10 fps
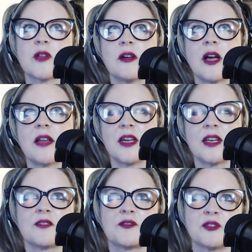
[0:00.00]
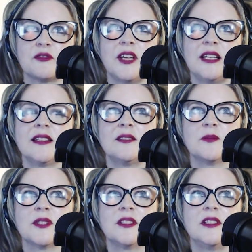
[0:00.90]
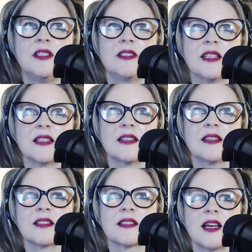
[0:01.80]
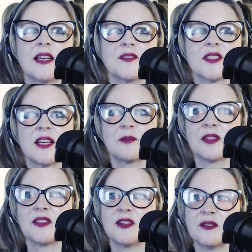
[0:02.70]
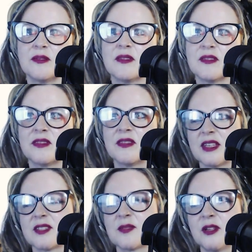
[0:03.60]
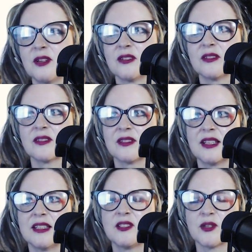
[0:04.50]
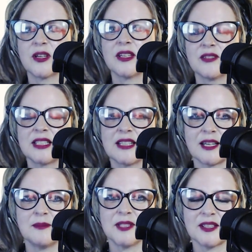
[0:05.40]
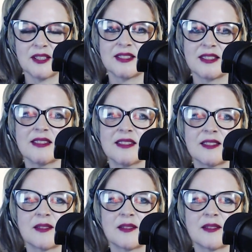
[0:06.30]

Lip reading: so that after feeling when you did it, that's kind of stayed with you, and that's what you're enjoying every time now since.